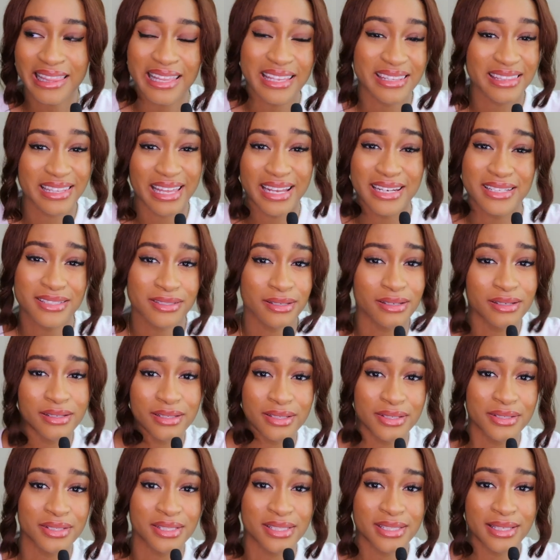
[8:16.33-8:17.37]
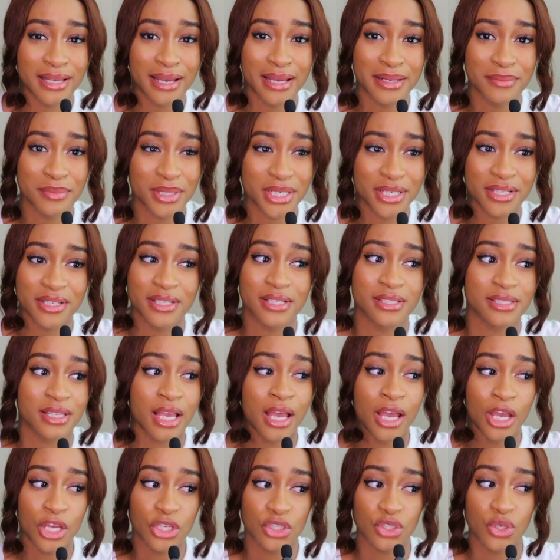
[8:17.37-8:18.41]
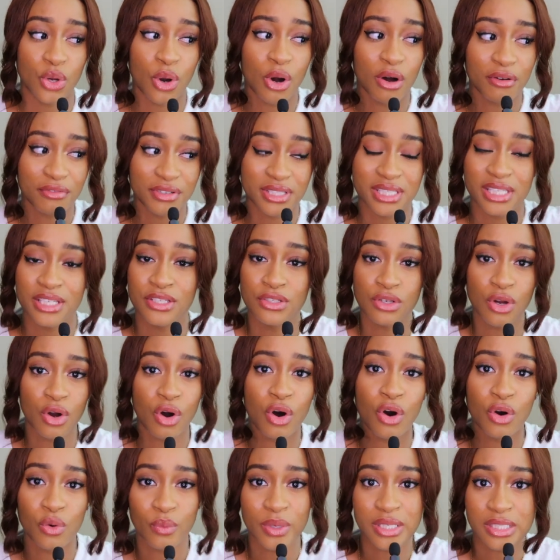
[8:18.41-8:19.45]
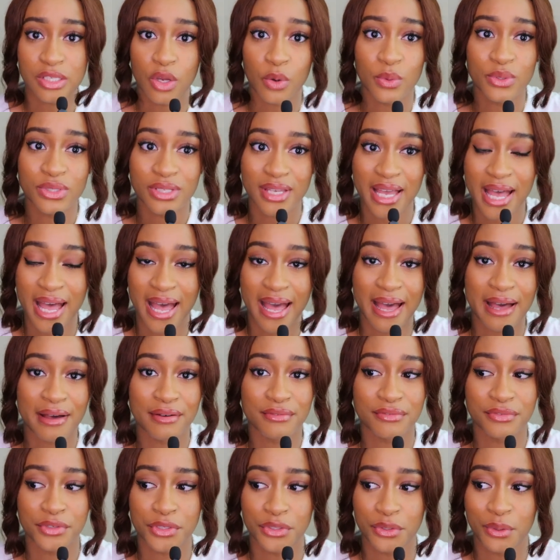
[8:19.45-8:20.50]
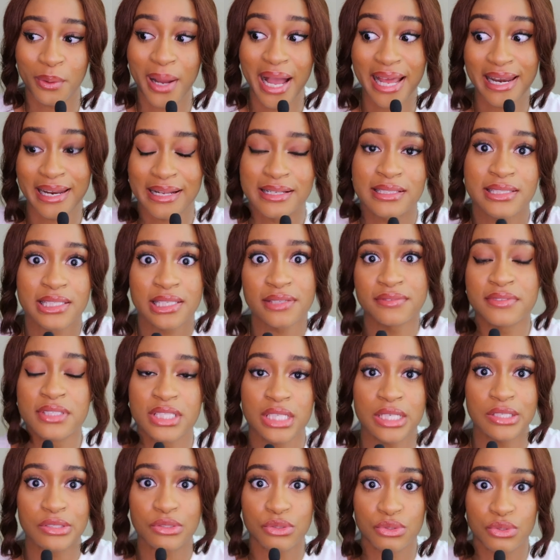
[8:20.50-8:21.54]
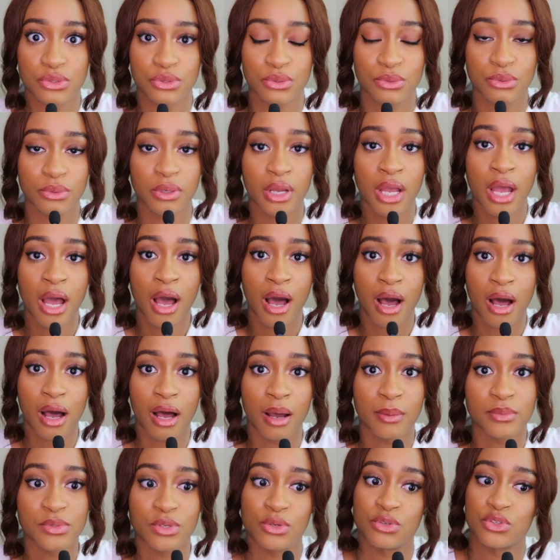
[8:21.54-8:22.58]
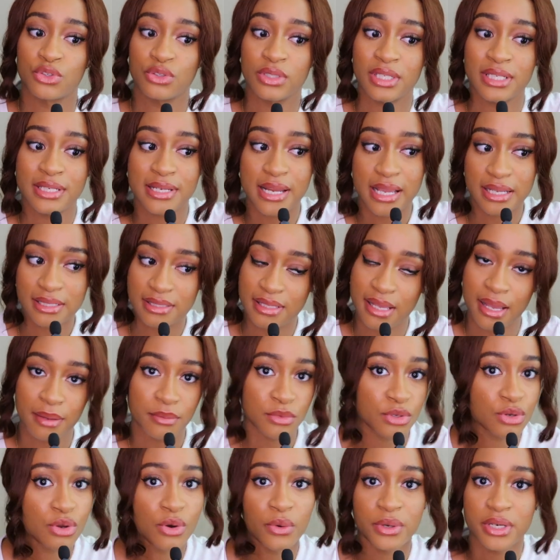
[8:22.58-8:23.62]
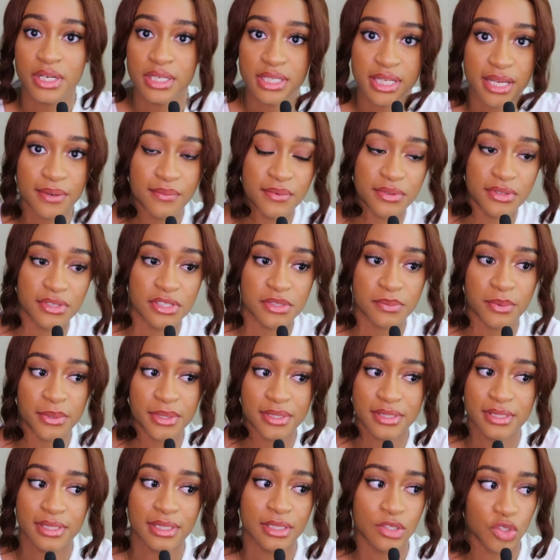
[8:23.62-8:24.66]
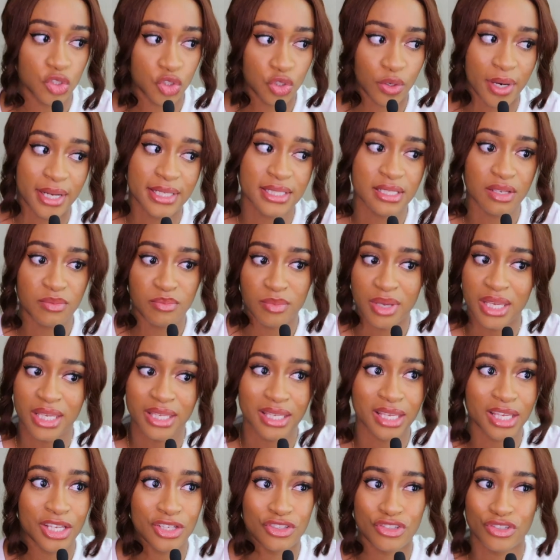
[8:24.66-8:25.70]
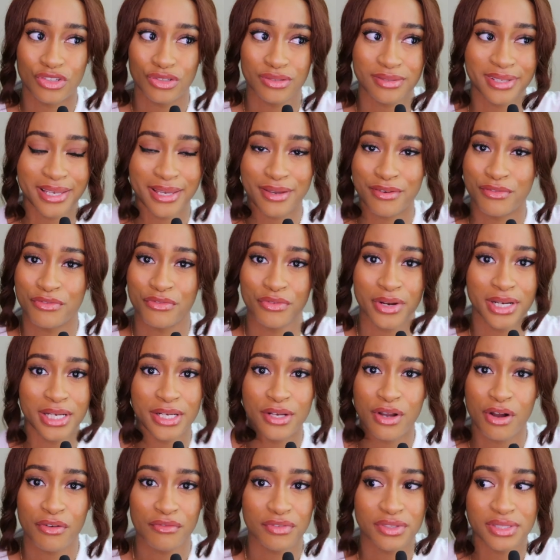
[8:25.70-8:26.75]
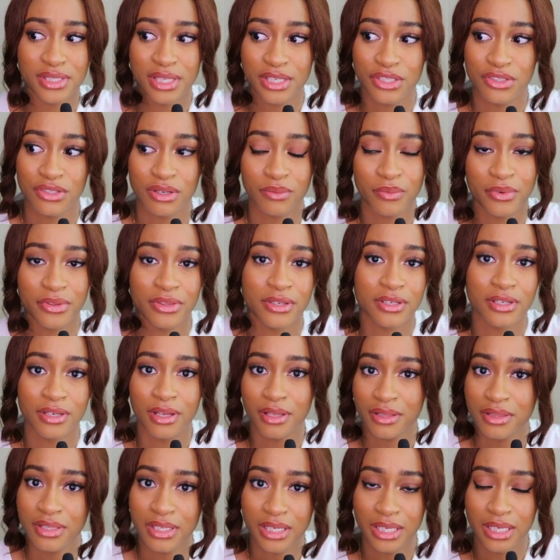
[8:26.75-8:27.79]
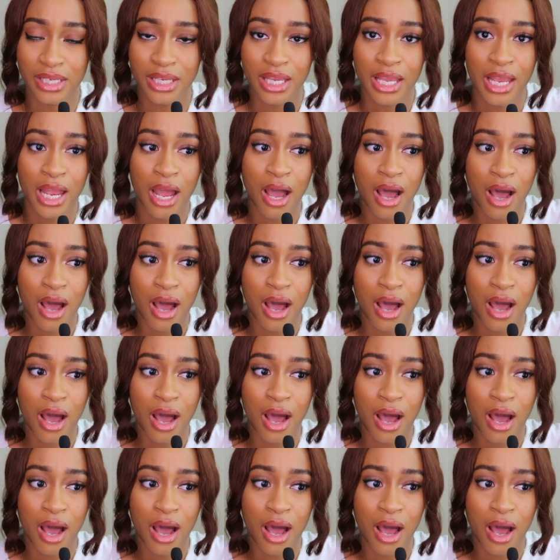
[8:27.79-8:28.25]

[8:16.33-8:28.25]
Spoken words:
then that is not a good sign, because you're obviously not always going to have, you know, an activity to do. So the next time you go on a date with this person, try to make it just like a friendly conversation with nothing